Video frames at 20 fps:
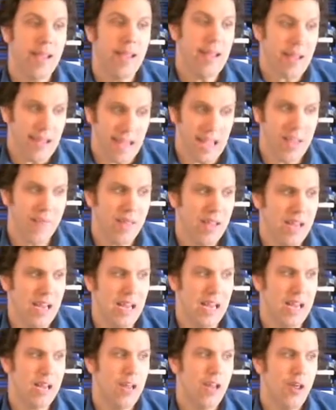
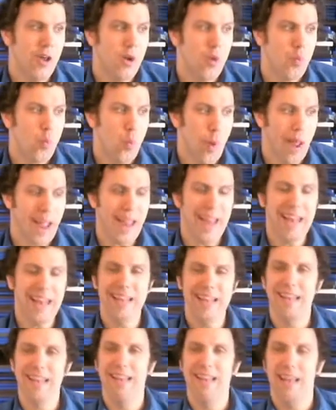even
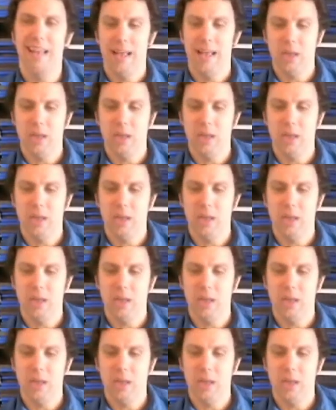when